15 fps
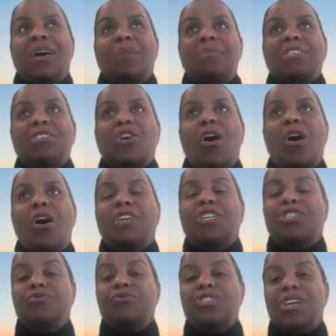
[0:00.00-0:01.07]
It's called The
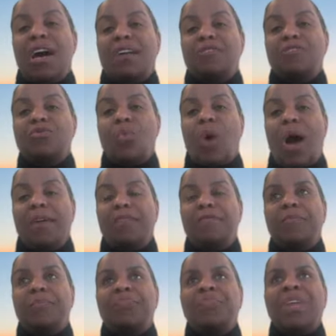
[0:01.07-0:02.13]
Shoe Shiner's Wife,
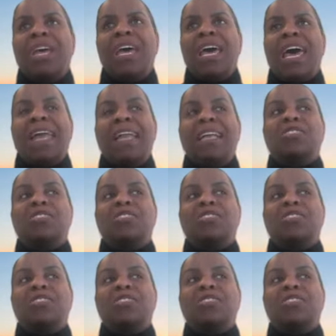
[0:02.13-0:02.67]
and it's